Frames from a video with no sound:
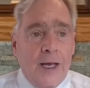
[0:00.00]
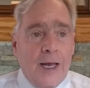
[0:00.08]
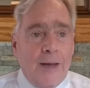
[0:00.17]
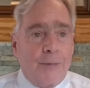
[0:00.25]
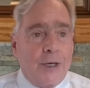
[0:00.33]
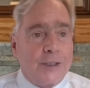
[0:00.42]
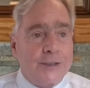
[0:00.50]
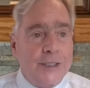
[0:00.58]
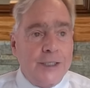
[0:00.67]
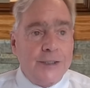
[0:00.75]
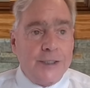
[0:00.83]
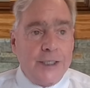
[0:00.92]
I'm a
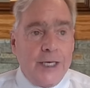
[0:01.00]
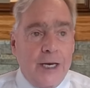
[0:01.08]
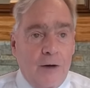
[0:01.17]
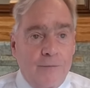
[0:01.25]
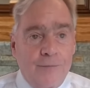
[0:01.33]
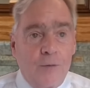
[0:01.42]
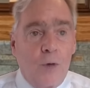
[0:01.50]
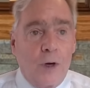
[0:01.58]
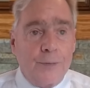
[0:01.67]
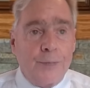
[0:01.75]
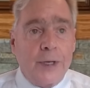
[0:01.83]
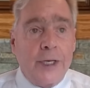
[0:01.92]
ZZ Alpha
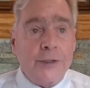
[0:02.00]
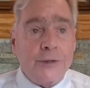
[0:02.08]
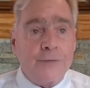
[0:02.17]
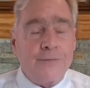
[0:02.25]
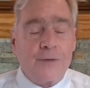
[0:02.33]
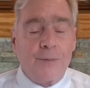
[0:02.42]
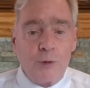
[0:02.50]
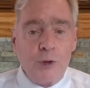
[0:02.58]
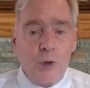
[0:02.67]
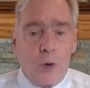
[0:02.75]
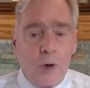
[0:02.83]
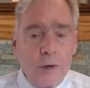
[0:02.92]
1 patient from New
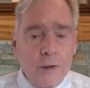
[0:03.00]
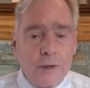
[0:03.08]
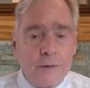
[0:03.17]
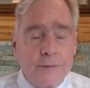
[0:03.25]
York.